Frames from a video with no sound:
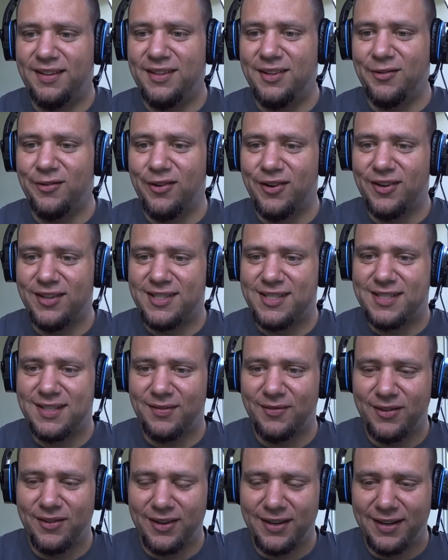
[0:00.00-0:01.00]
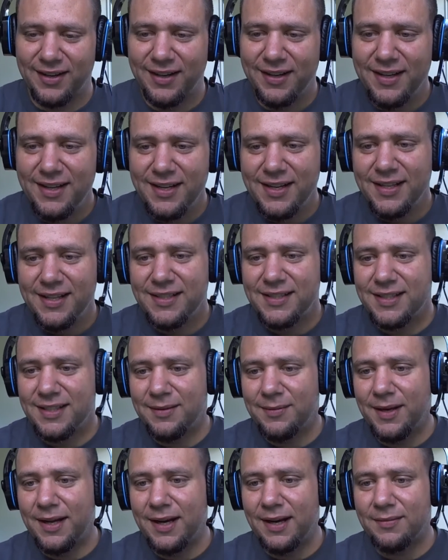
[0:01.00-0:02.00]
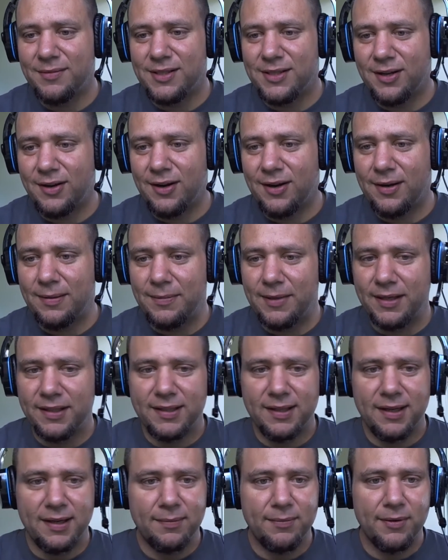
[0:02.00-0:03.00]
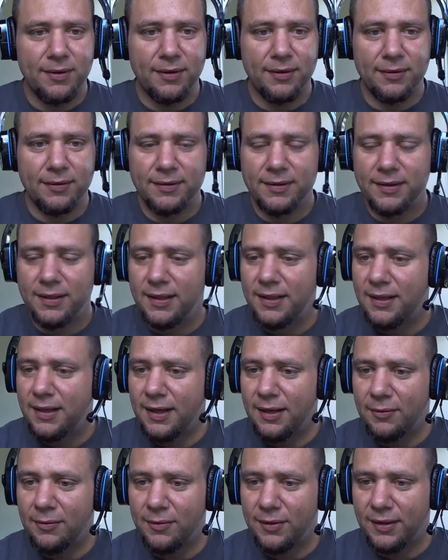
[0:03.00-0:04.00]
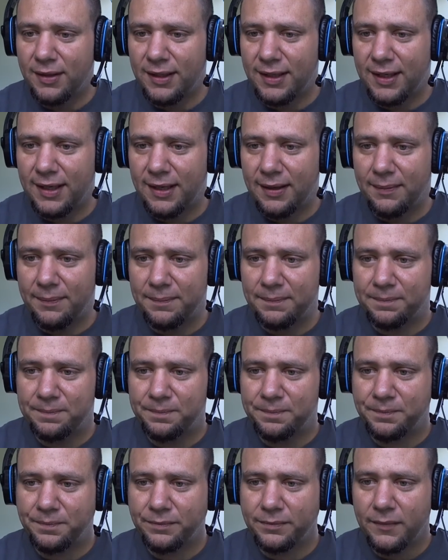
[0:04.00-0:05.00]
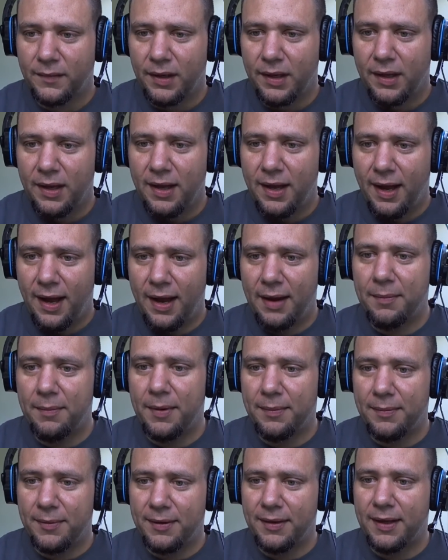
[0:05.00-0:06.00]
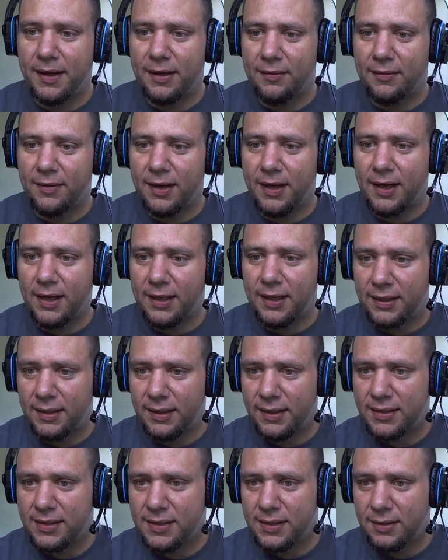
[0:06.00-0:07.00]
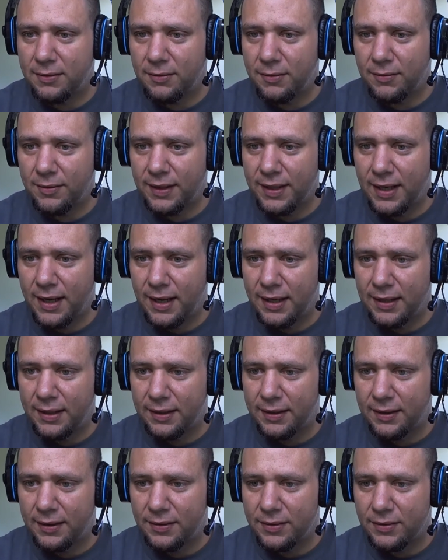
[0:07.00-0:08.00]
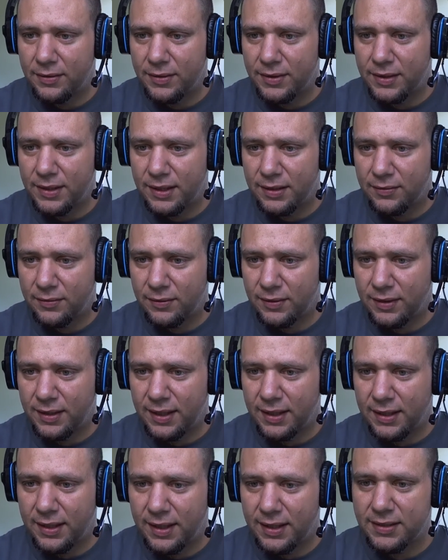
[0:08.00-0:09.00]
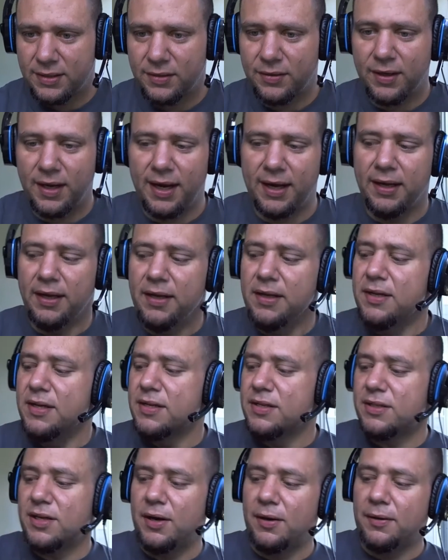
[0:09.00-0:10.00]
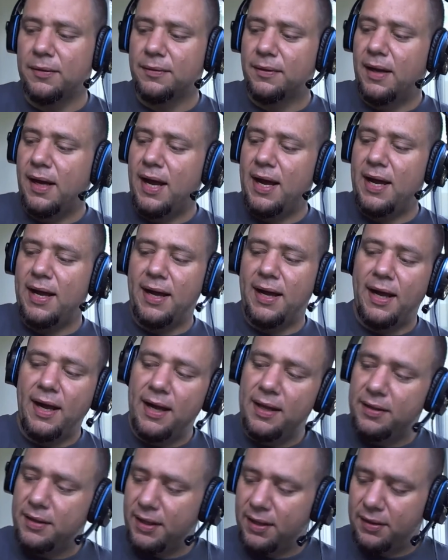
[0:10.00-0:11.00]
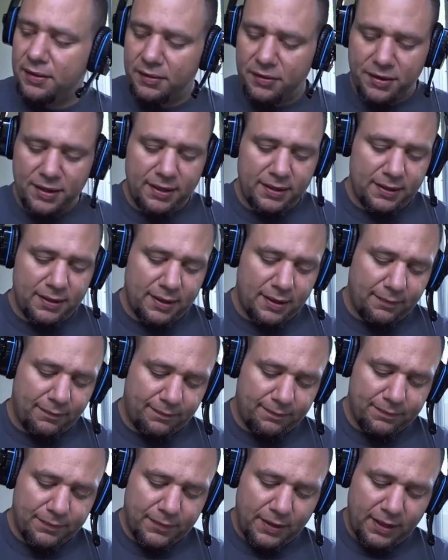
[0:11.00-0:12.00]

in the woods somewhere. Z man, I'm sorry about that, bro. I really am. I remember that, Ryan. Let's see what we got here. Don't touch really, hey guys. Okay, so I uh, the other thing that I'm